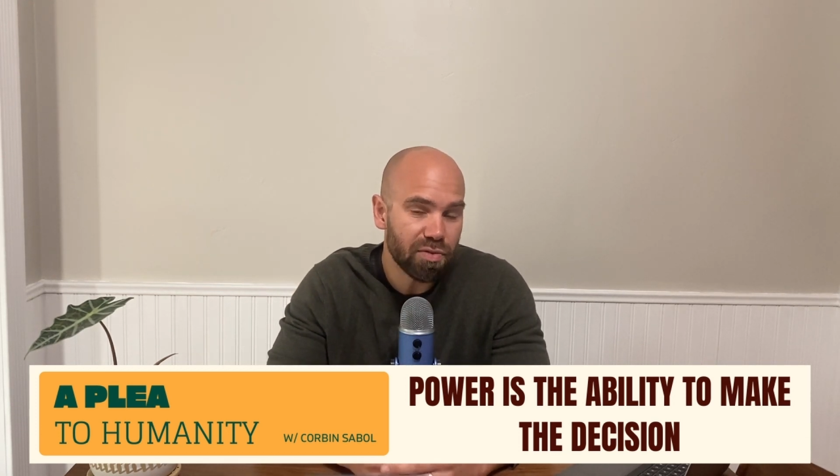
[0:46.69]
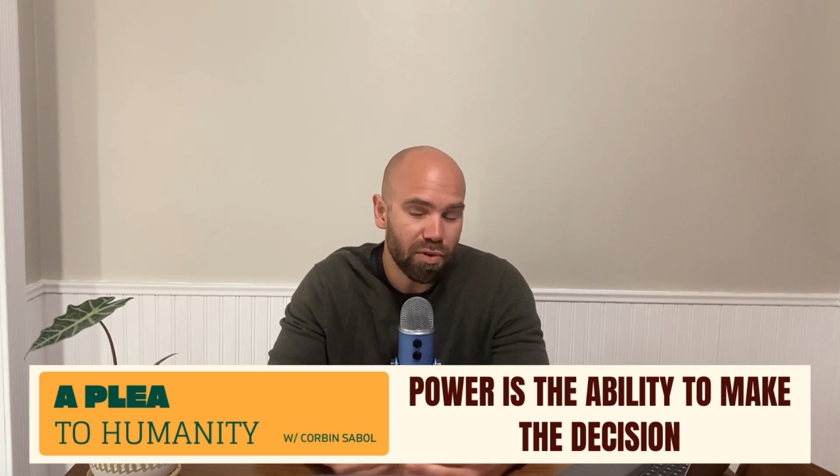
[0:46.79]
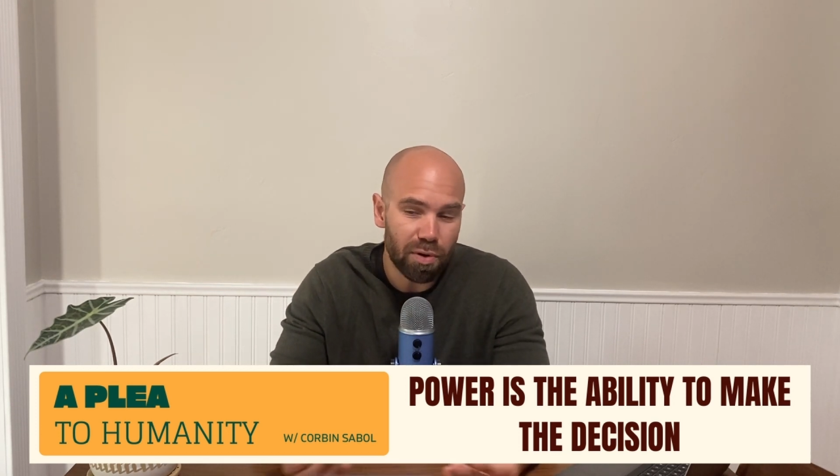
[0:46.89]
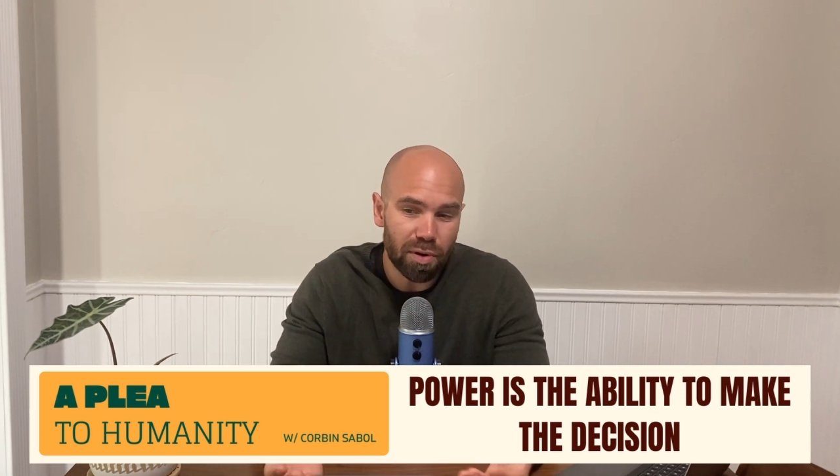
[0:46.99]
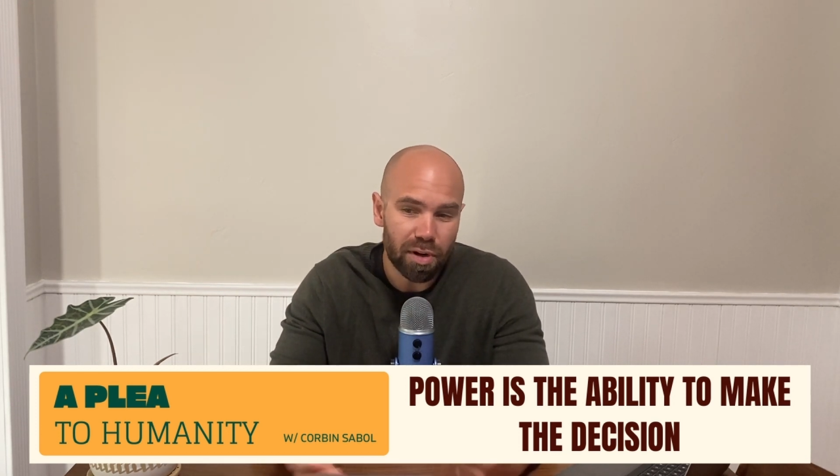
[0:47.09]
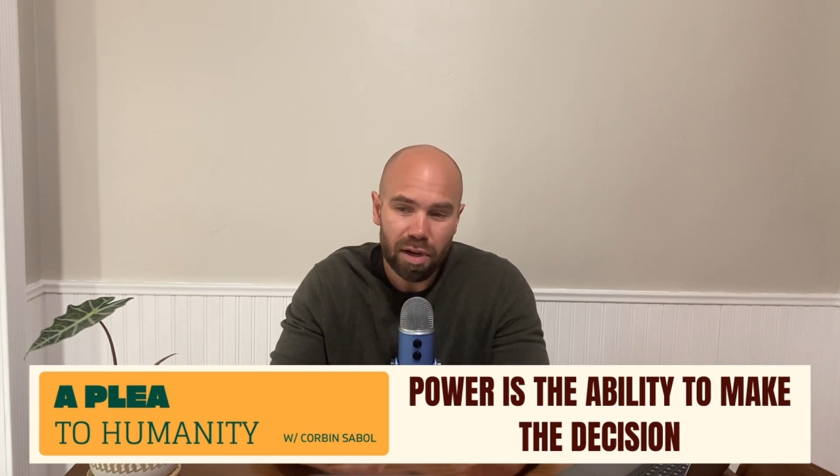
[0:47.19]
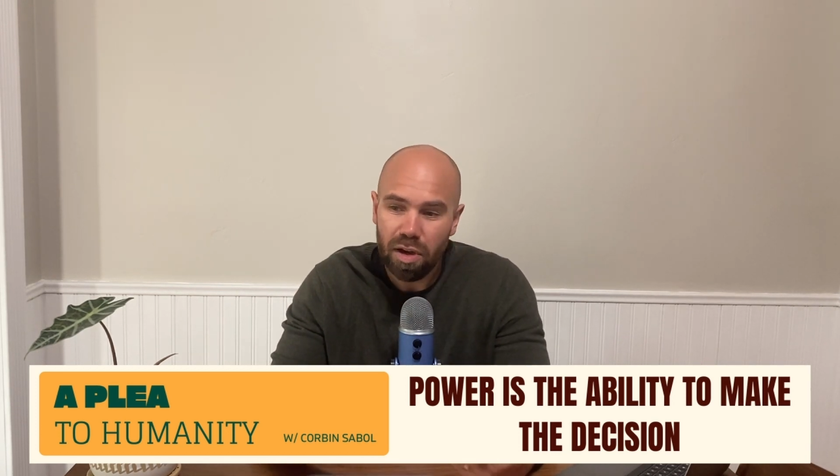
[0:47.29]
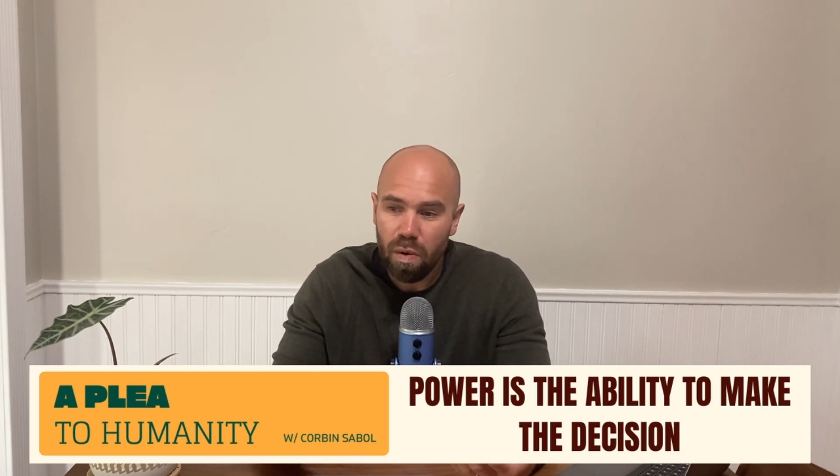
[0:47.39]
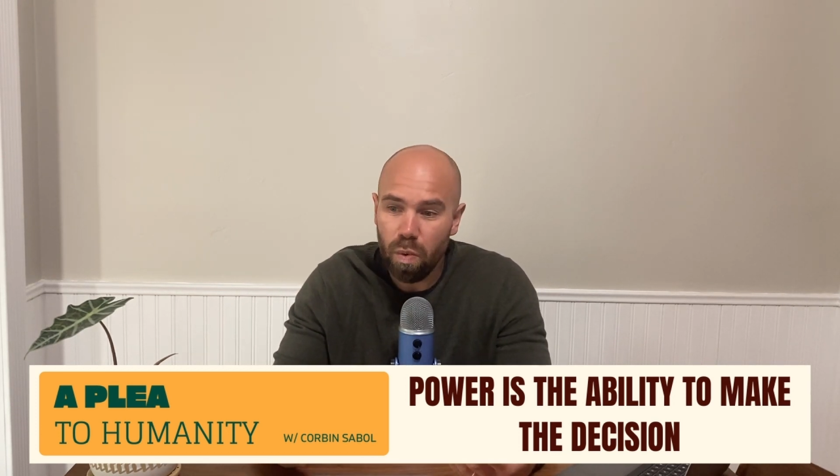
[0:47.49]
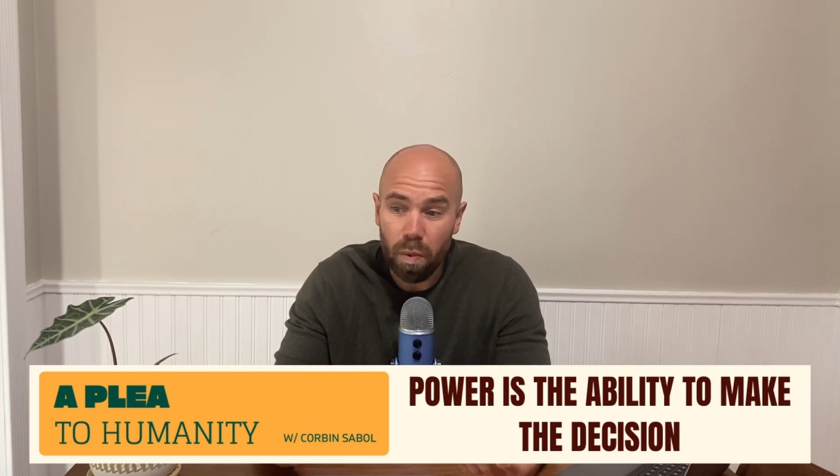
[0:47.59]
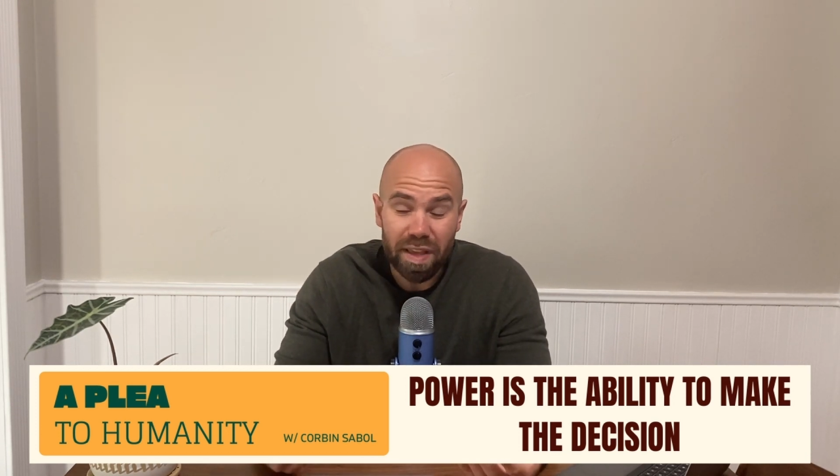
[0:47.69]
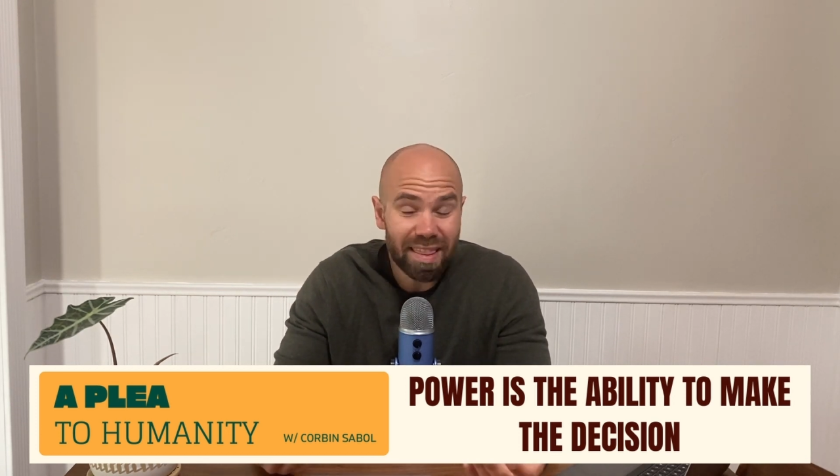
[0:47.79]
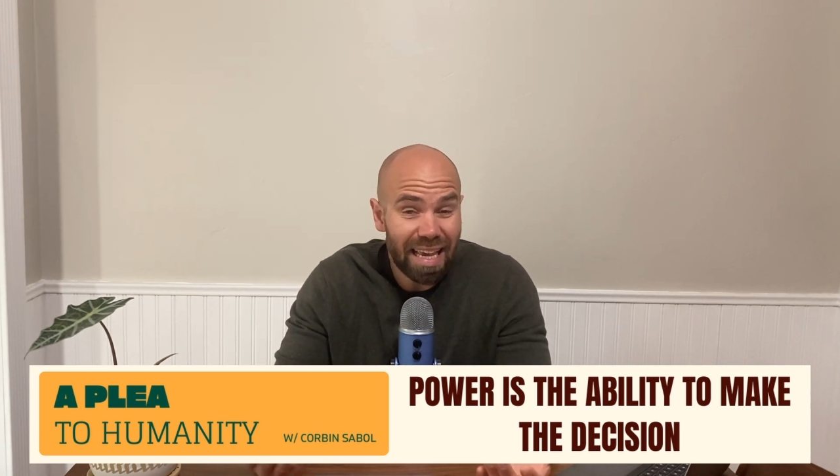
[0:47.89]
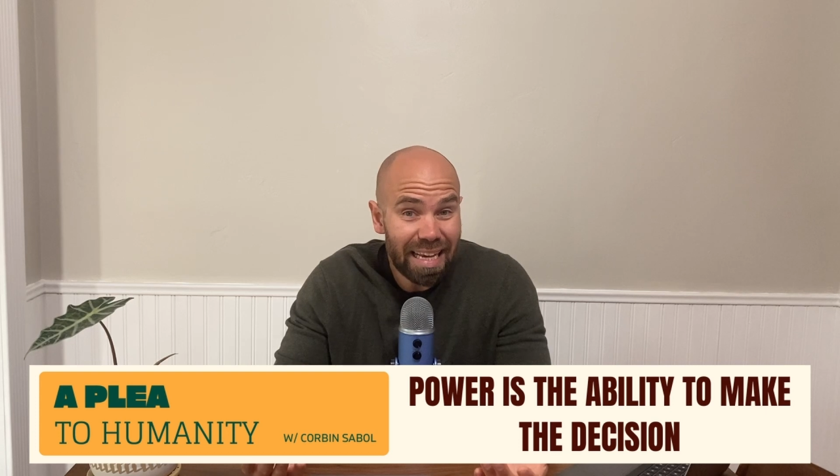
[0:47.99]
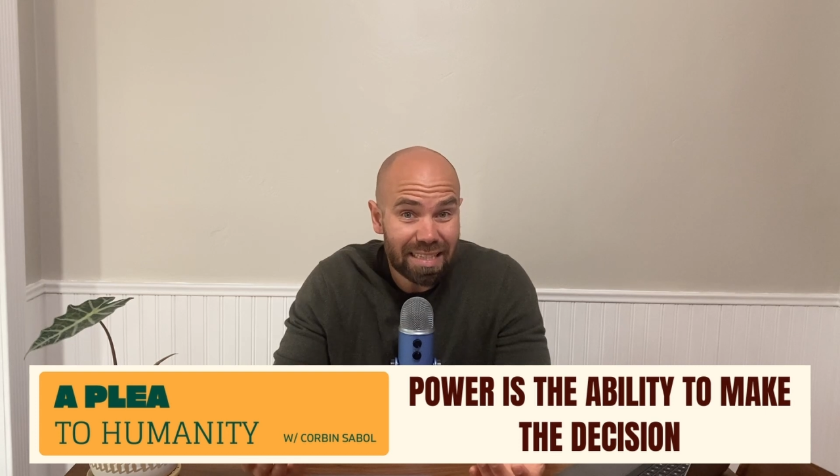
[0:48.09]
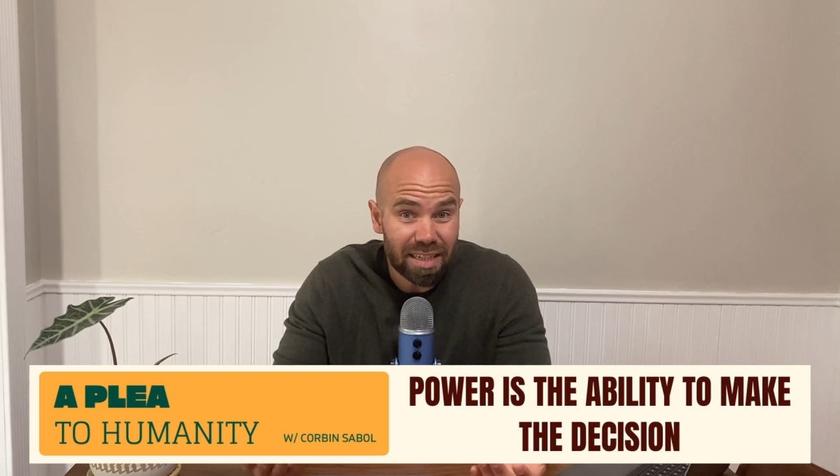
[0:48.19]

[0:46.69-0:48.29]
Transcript: for what we think is